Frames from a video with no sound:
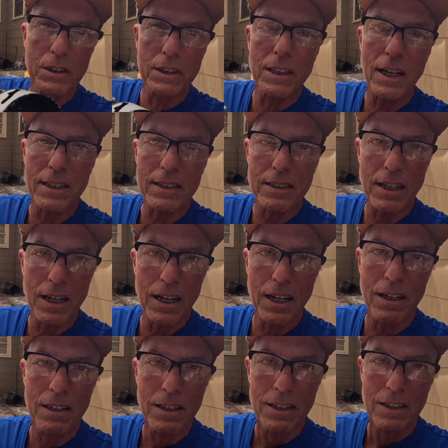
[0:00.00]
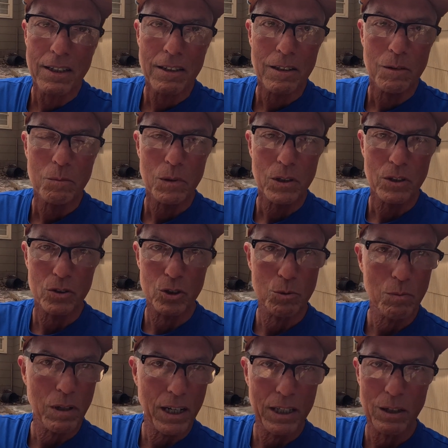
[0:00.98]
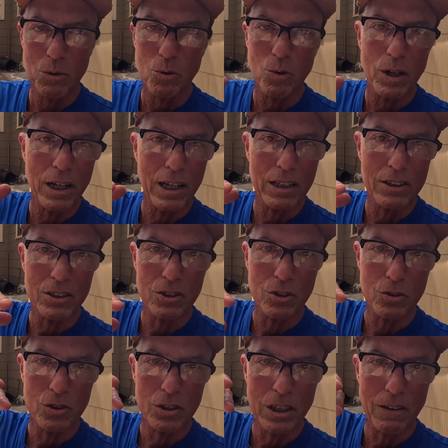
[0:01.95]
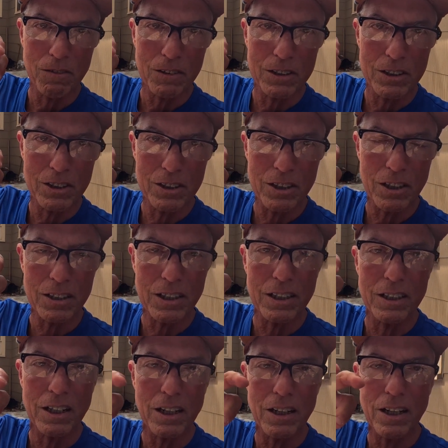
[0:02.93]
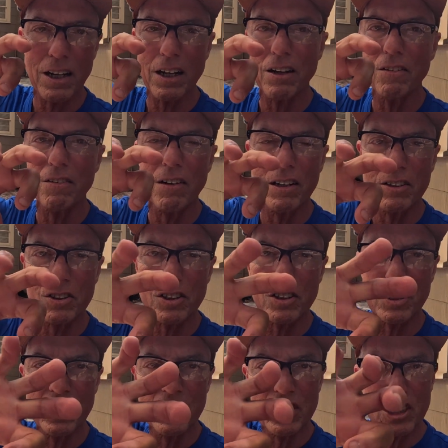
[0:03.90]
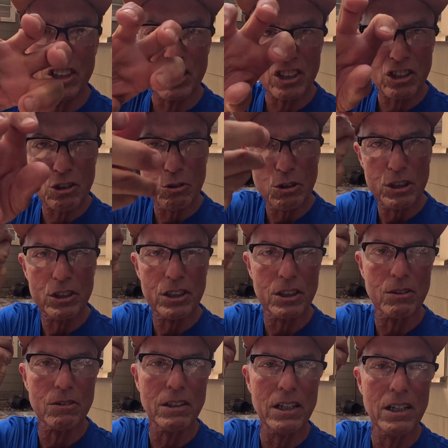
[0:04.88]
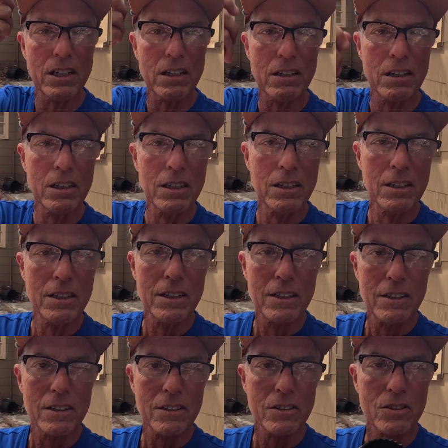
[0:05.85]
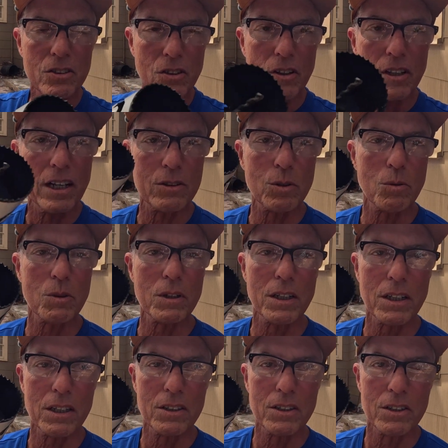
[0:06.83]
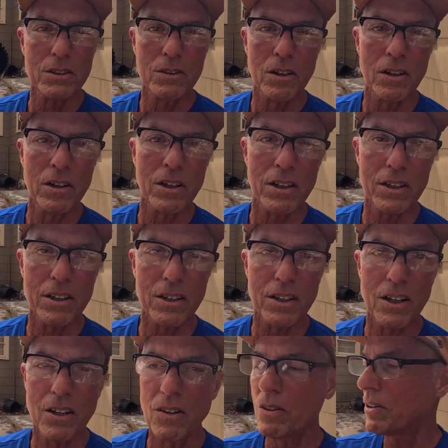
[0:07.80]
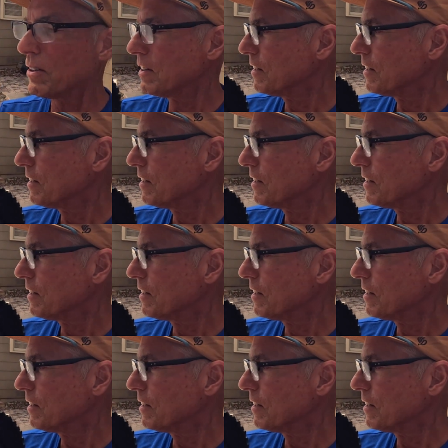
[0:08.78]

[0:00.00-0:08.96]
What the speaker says: it like that, because you might hit wires and you'll definitely suck in a lot of insulation and twist it around. So that's what we're gonna do, you know.